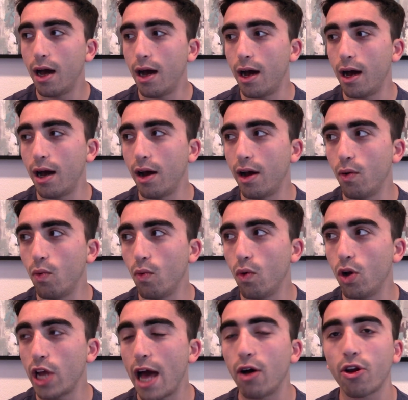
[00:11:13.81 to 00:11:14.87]

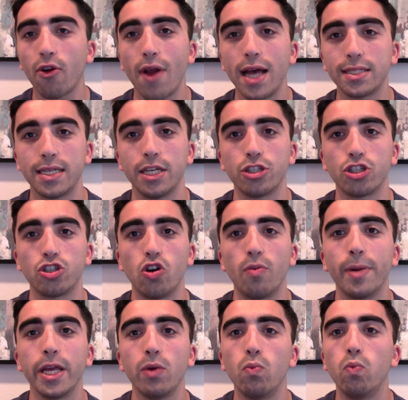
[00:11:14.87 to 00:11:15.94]
Alcaraz hit so
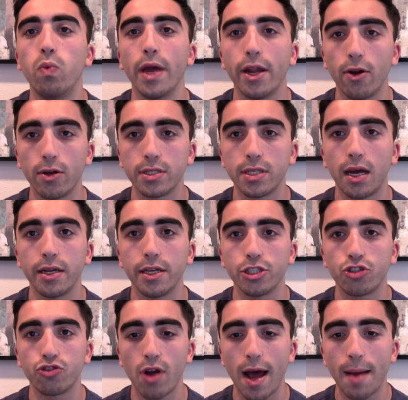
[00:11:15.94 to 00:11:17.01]
many winners on his
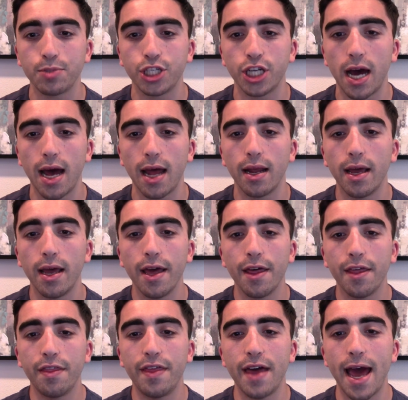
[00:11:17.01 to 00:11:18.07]
drop shot
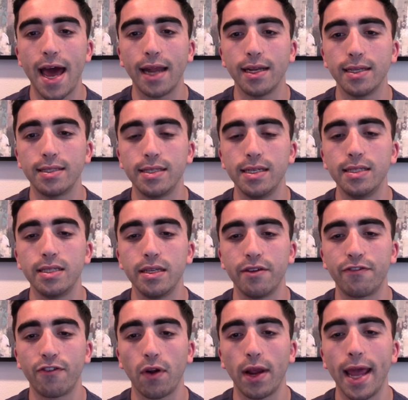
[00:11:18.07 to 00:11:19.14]
that it's easy to
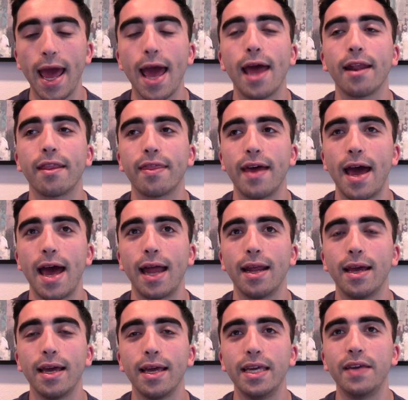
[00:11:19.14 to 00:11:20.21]
forget that
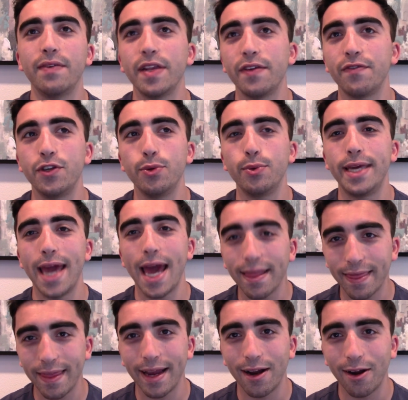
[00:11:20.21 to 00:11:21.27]
even if you
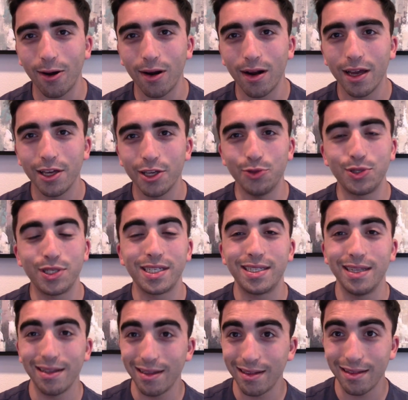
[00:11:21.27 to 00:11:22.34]
get there, you
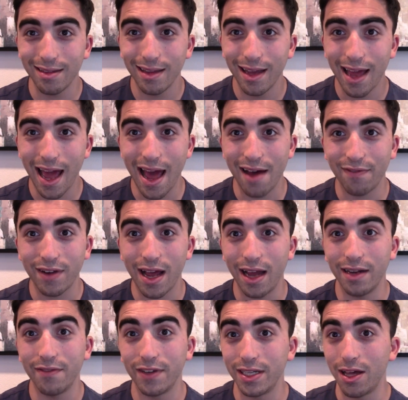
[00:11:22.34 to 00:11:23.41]
still have
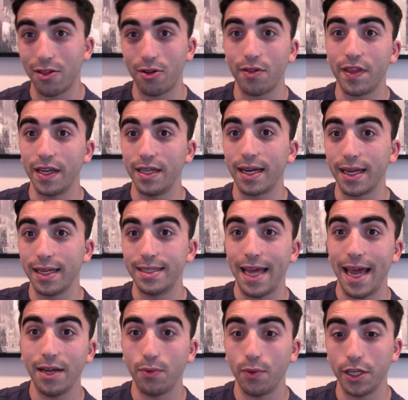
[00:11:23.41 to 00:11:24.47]
kind of another thing to
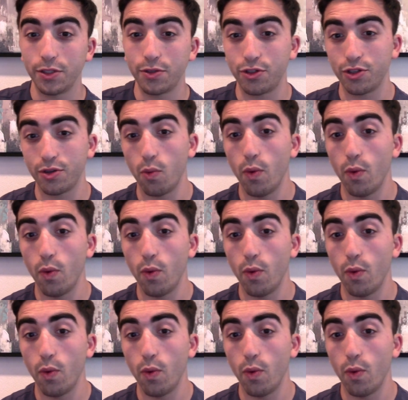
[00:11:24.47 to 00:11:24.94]
contend which